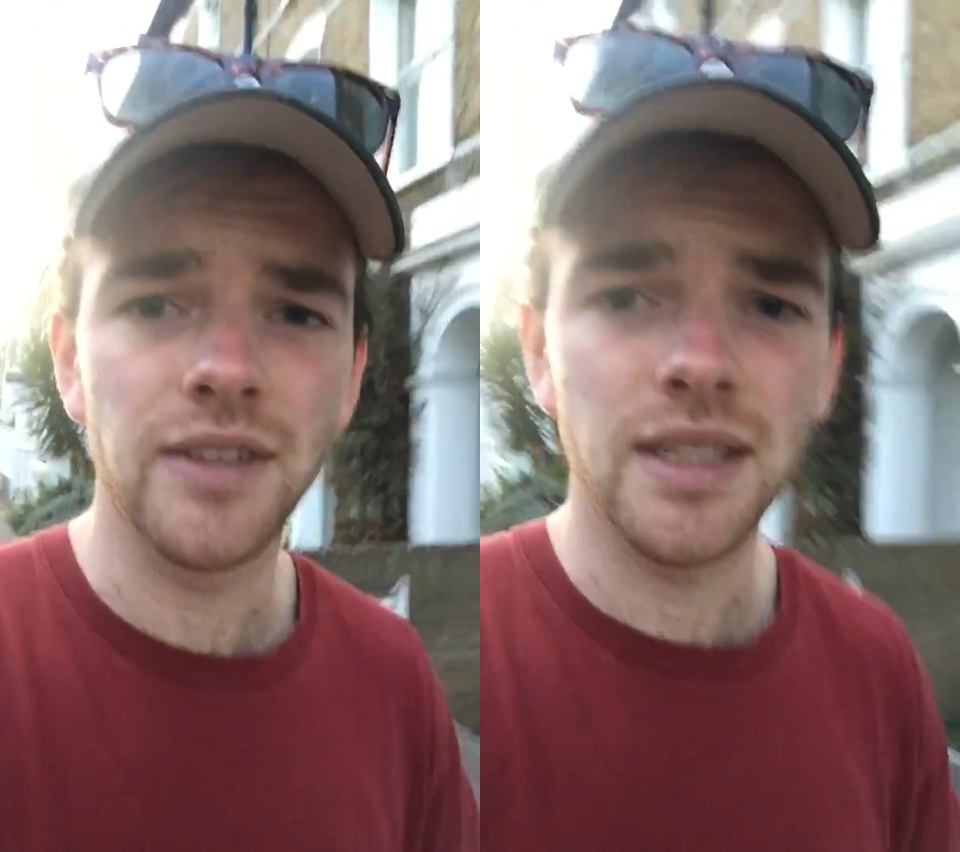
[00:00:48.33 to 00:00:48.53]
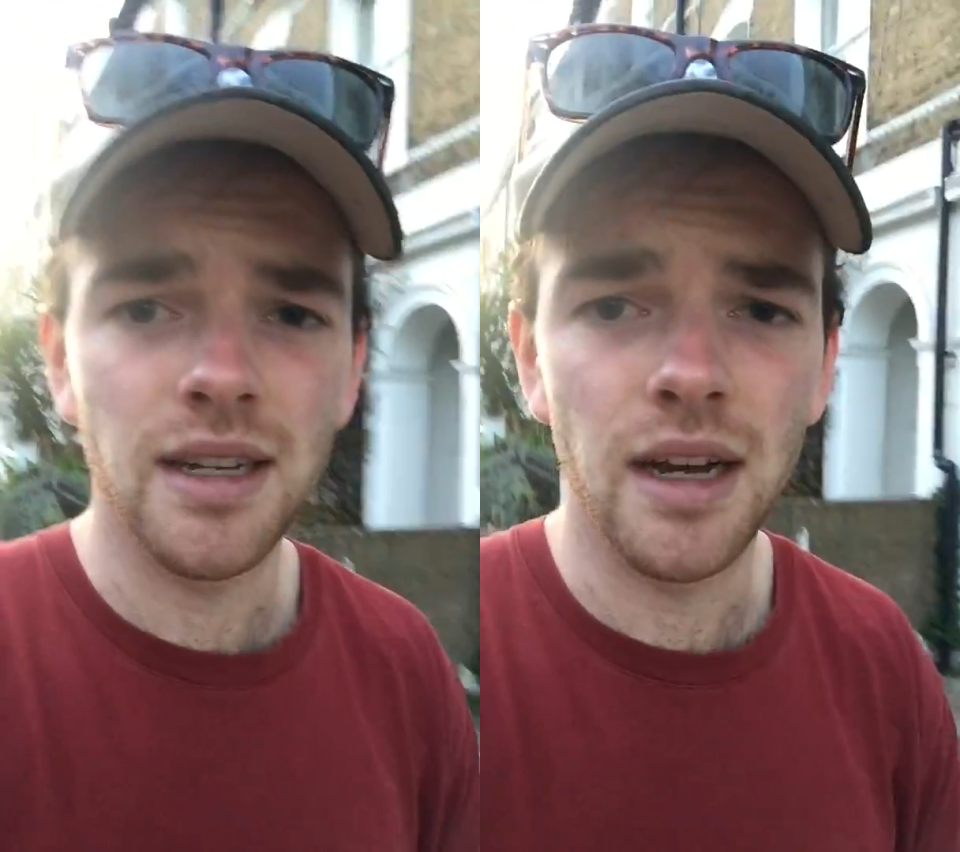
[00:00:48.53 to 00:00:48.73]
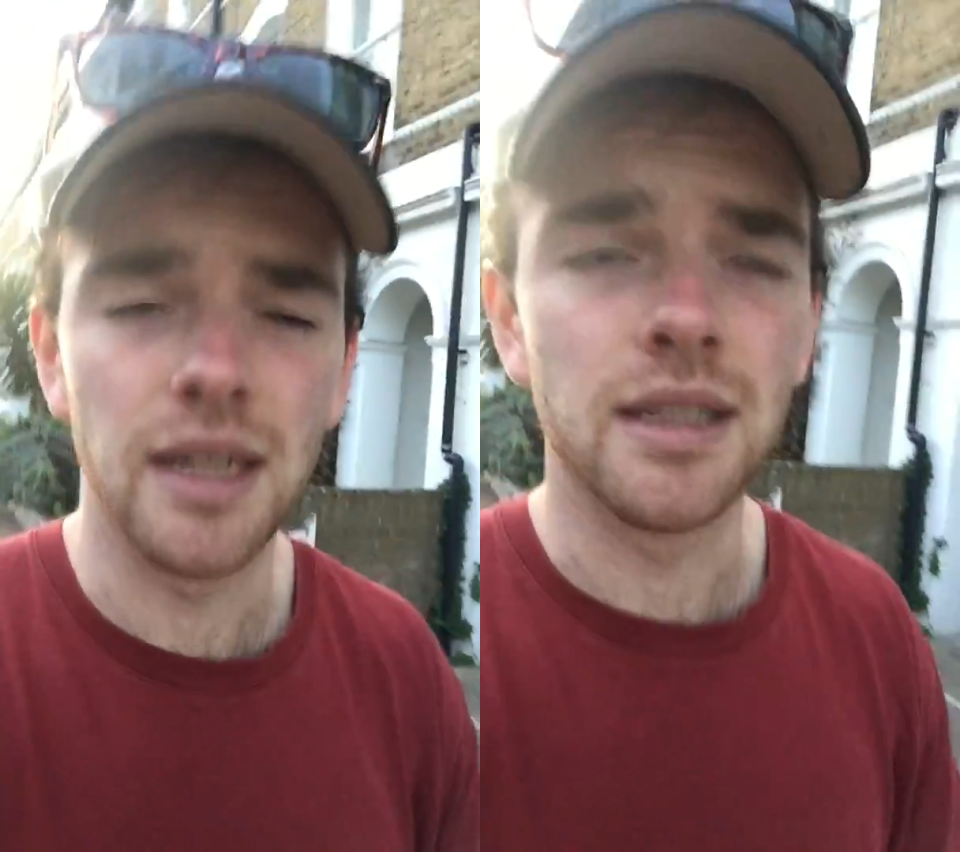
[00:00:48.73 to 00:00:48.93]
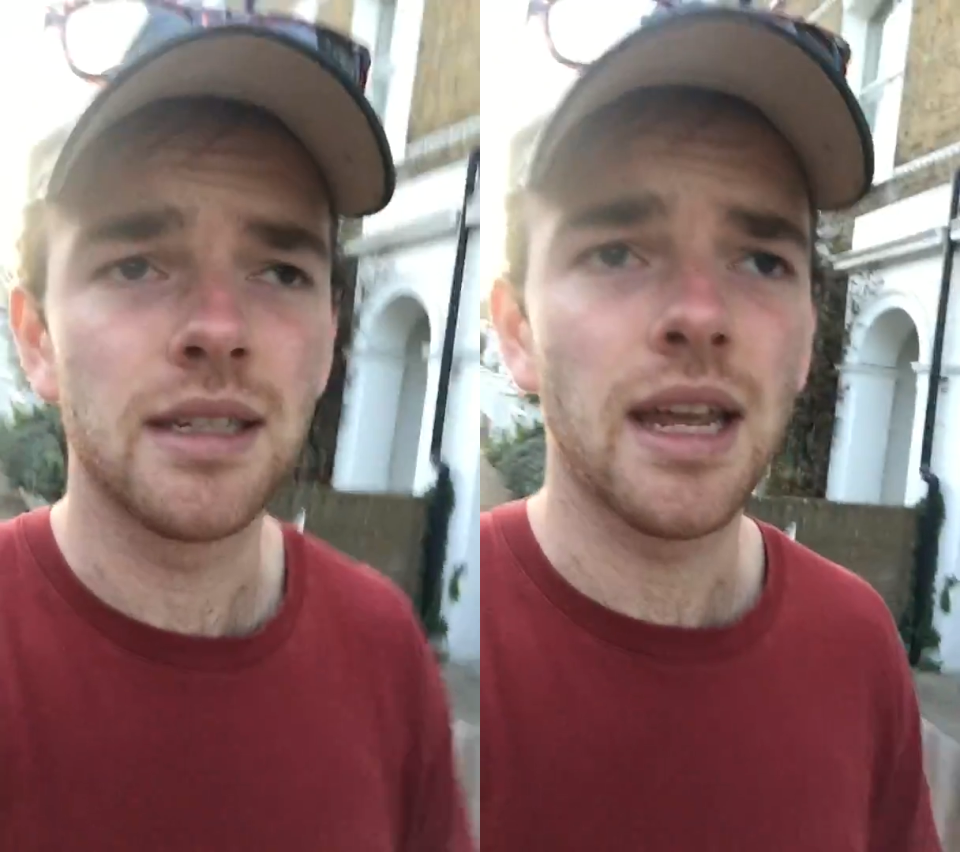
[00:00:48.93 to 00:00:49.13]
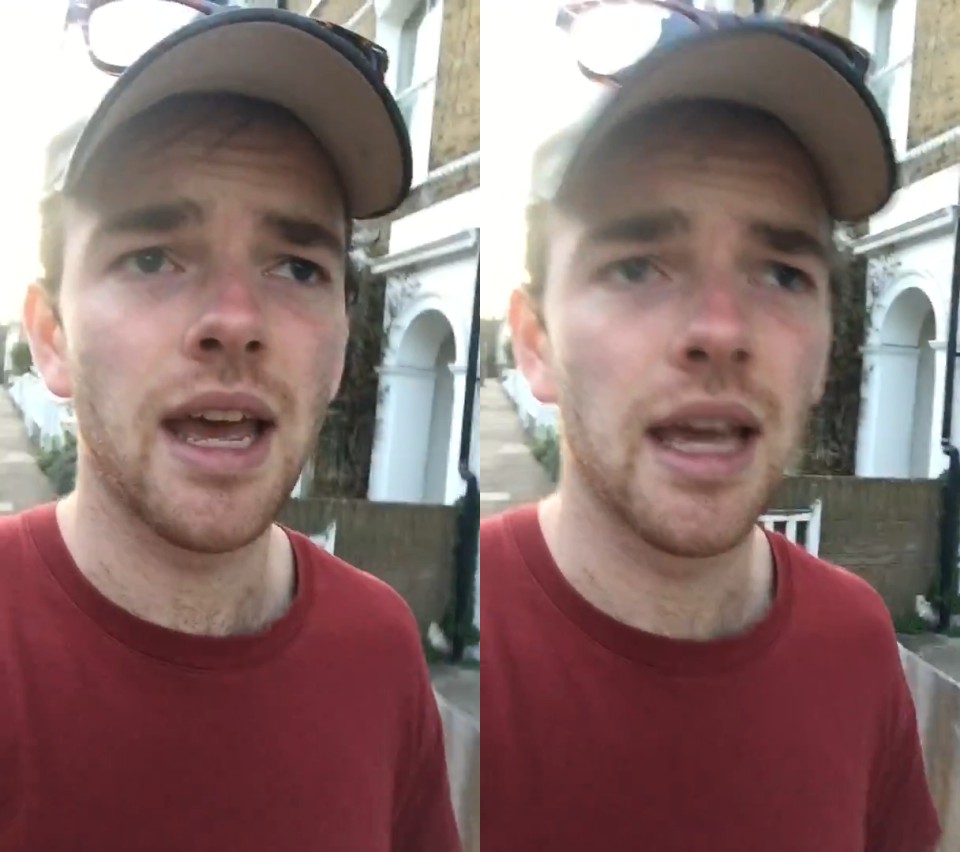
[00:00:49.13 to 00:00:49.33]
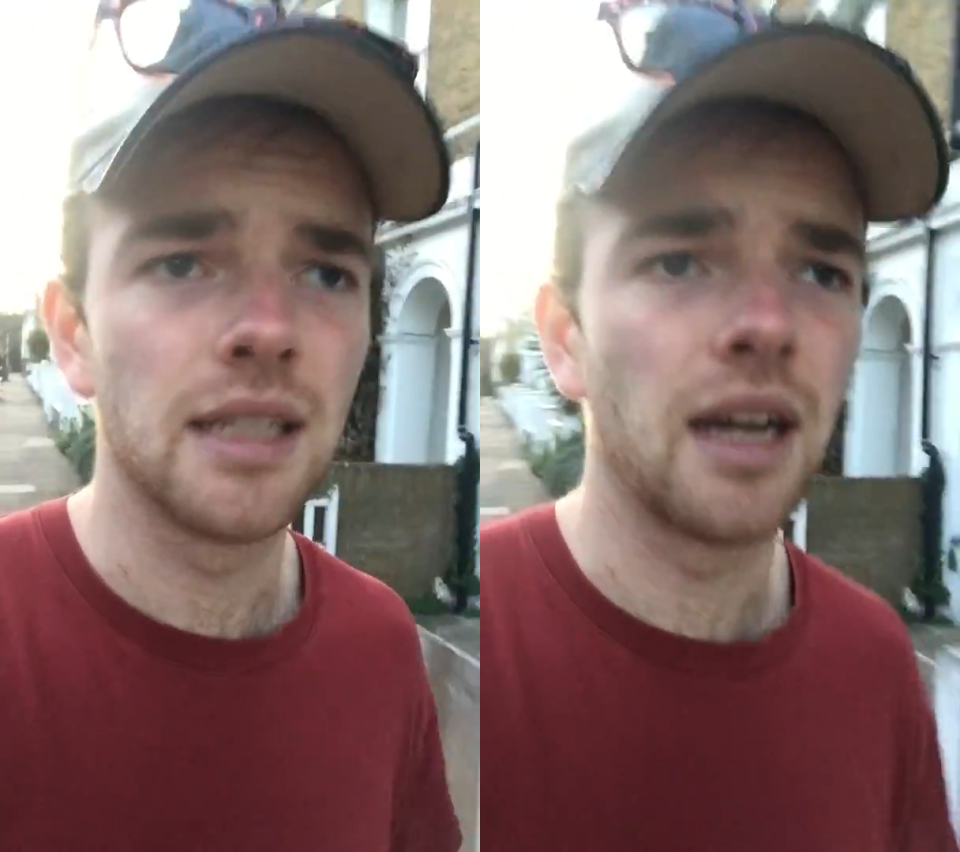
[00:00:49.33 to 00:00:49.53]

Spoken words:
to start instead.